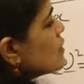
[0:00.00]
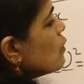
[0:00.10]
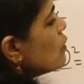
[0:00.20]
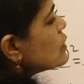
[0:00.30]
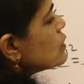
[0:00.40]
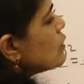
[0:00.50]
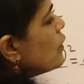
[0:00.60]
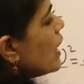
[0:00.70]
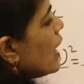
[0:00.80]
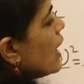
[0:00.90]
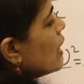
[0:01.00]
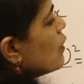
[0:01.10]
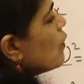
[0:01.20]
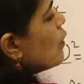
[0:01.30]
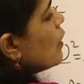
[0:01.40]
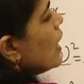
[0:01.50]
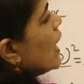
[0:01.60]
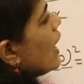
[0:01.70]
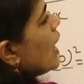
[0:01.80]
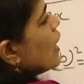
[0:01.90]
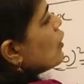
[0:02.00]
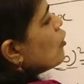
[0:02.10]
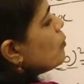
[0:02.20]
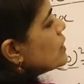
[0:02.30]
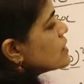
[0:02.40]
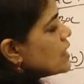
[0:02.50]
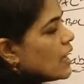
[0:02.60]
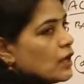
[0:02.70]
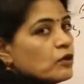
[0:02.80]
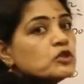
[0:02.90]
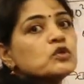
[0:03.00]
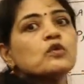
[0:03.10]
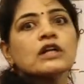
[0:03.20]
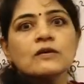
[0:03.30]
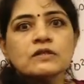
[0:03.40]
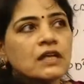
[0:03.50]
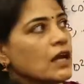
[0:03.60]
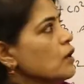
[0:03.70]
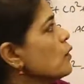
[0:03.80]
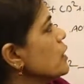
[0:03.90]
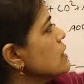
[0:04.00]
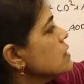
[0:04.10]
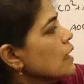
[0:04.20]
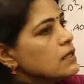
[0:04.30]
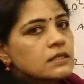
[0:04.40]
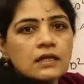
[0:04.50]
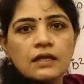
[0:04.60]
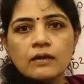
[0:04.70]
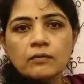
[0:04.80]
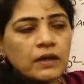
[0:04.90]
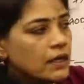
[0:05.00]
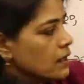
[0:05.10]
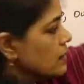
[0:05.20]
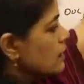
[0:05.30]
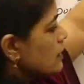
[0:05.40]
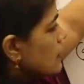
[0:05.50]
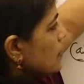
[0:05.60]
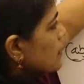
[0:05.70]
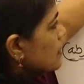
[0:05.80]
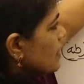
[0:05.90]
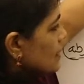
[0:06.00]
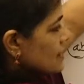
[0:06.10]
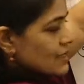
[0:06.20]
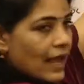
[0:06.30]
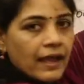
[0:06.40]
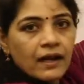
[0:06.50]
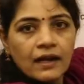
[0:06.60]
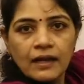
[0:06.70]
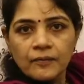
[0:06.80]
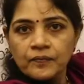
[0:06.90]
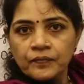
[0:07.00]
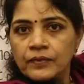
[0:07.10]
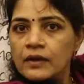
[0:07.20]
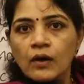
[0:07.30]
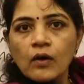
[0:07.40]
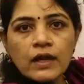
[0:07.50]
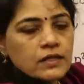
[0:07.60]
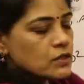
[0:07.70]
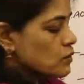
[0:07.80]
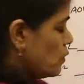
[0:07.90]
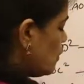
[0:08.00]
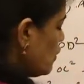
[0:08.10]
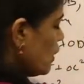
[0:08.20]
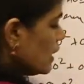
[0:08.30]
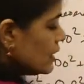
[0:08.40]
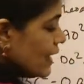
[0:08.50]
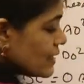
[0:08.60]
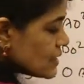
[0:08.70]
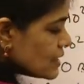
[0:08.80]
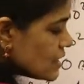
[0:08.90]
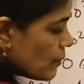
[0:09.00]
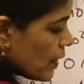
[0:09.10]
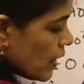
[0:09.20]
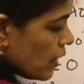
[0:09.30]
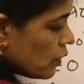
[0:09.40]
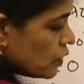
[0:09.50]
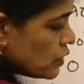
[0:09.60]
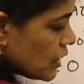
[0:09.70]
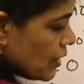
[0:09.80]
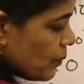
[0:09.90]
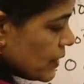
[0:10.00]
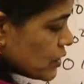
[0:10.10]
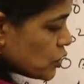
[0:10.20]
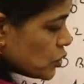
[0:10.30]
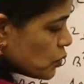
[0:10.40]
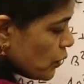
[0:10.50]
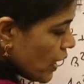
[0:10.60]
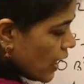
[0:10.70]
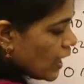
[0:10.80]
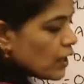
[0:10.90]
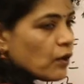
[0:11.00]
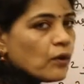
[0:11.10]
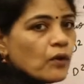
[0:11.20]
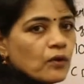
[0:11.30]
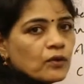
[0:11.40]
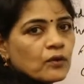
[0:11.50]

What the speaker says: also AO plus AO, 2 times AO is AC, big, this diagonal. Okay, so next step I am going to replace 2AO